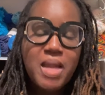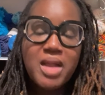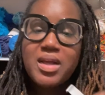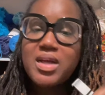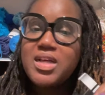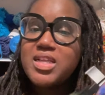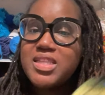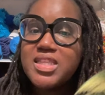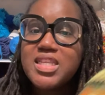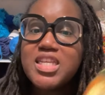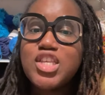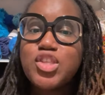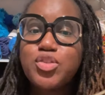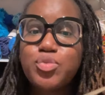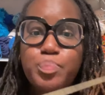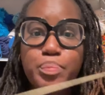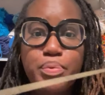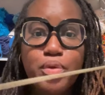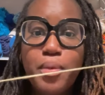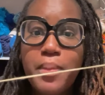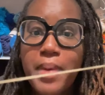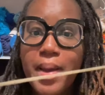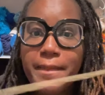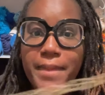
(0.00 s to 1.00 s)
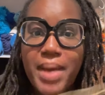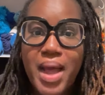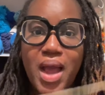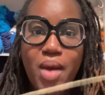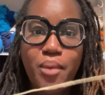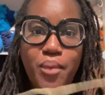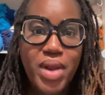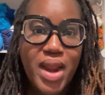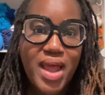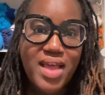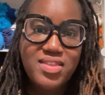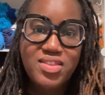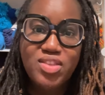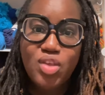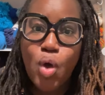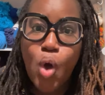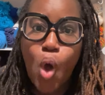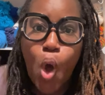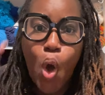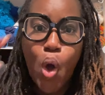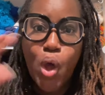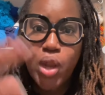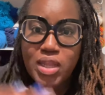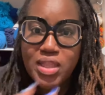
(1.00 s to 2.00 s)
because this blew my mind when I saw
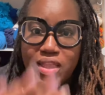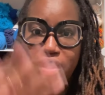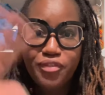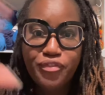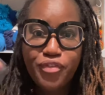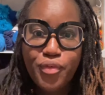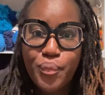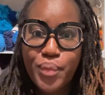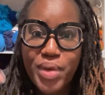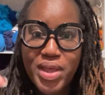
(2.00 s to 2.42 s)
all the different